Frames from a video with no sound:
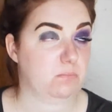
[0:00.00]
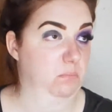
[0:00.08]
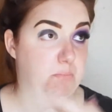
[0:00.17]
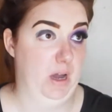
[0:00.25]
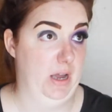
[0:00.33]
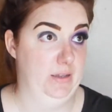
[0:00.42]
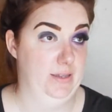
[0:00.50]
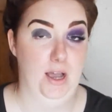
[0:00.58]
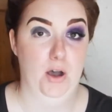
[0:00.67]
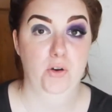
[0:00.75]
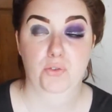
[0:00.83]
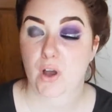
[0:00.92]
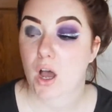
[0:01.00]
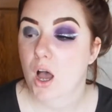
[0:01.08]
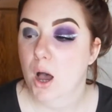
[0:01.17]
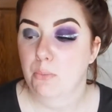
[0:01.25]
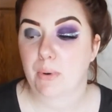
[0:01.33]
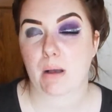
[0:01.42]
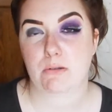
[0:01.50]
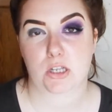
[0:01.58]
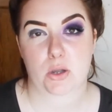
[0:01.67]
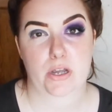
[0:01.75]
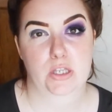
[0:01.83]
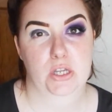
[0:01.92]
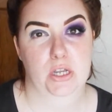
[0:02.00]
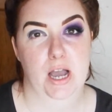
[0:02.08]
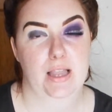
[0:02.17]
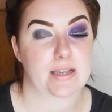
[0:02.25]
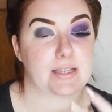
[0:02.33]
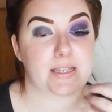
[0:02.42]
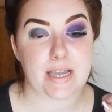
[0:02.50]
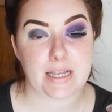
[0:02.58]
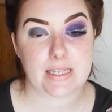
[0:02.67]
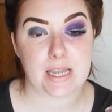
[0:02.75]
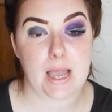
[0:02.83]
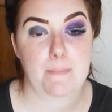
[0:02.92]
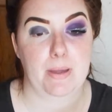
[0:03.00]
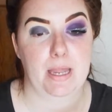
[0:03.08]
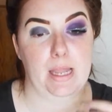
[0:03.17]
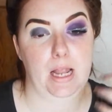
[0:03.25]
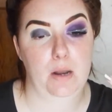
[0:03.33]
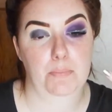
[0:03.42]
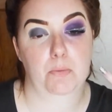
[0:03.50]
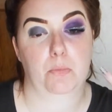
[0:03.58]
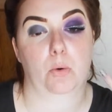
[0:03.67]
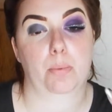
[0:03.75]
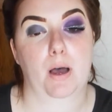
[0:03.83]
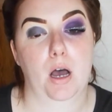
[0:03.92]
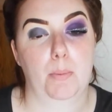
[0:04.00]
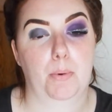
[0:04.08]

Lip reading: by itself. But I'm just going to kind of set it and make it a little bit more purple,